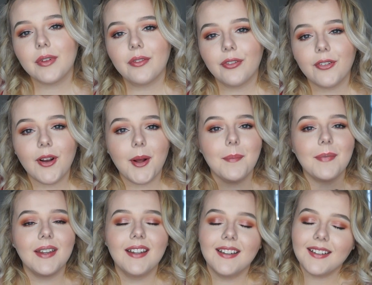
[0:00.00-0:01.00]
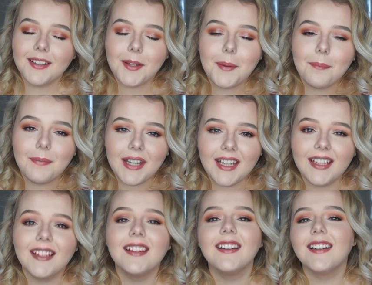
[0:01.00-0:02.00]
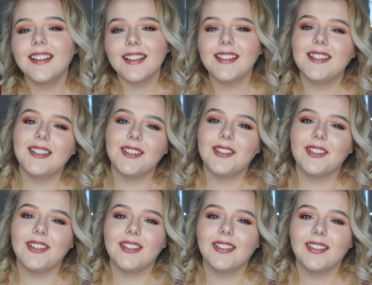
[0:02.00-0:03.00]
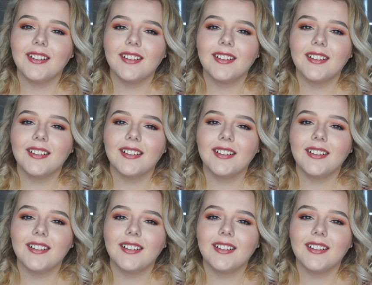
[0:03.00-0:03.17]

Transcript: From me to you,